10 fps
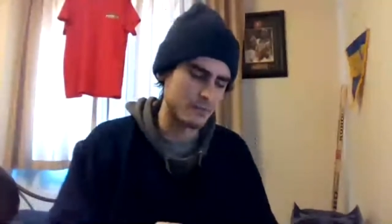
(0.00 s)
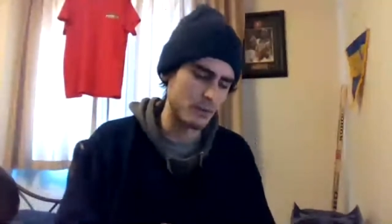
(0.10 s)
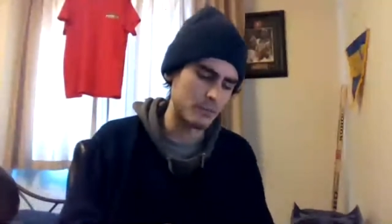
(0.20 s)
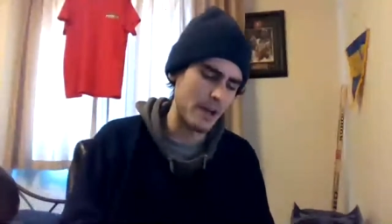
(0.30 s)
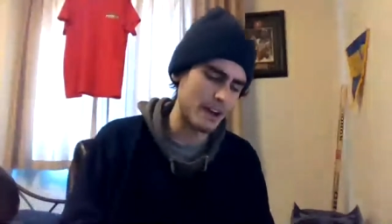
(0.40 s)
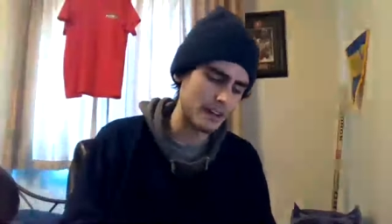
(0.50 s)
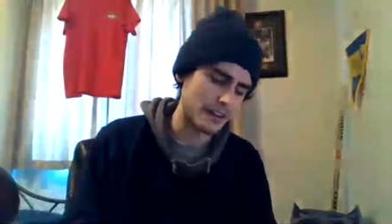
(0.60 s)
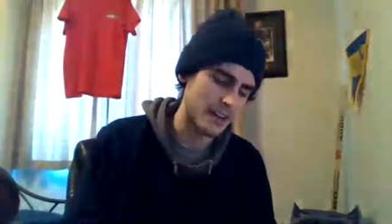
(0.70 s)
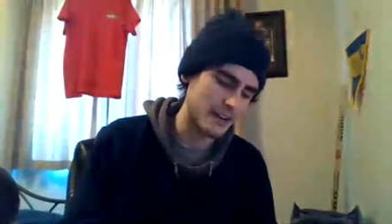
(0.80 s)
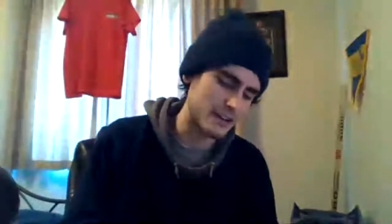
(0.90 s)
Both battle of
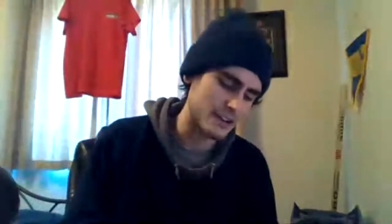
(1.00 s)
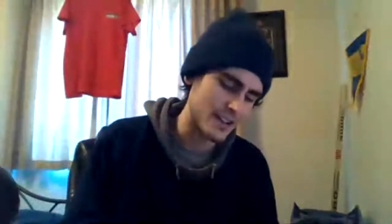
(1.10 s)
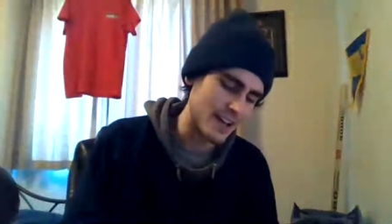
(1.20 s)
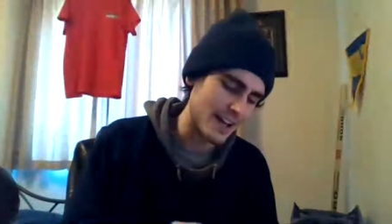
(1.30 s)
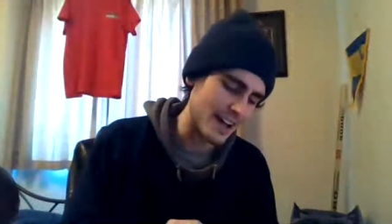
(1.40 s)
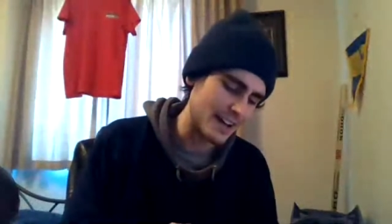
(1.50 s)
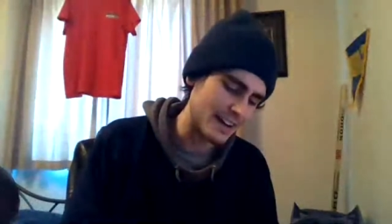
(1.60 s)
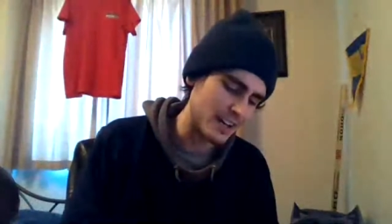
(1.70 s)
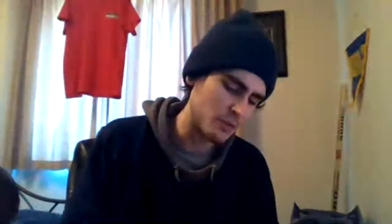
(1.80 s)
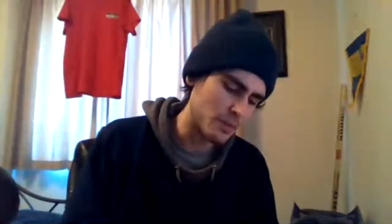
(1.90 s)
the Carters.
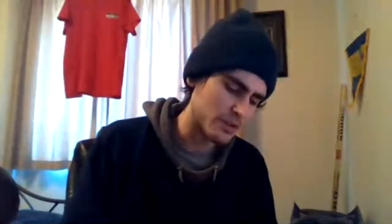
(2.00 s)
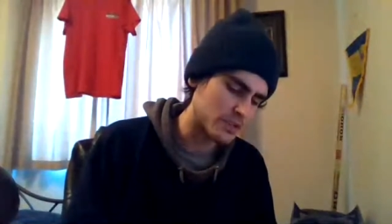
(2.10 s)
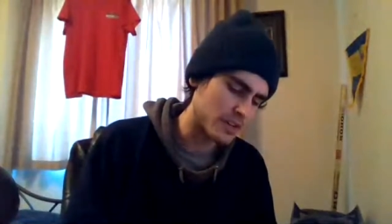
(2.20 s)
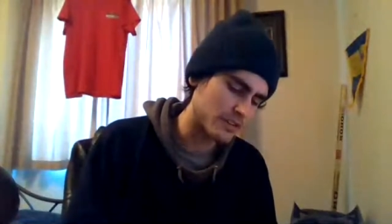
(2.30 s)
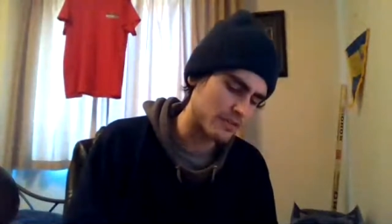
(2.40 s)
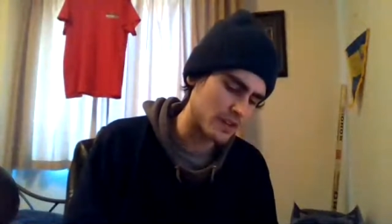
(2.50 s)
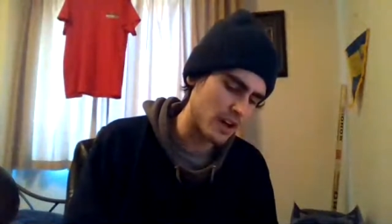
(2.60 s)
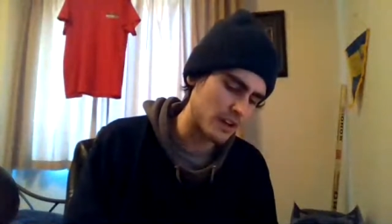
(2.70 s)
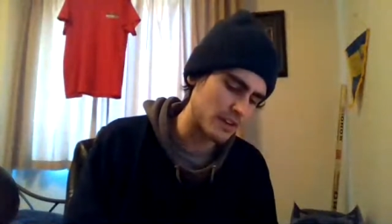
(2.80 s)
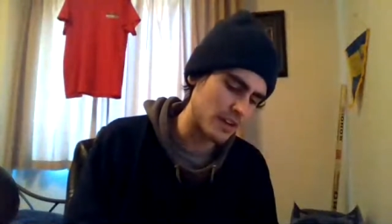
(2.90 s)
91% for
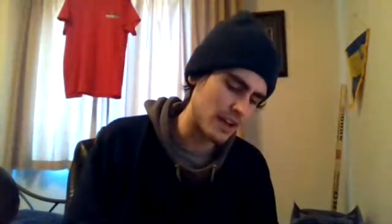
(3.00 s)
Hutton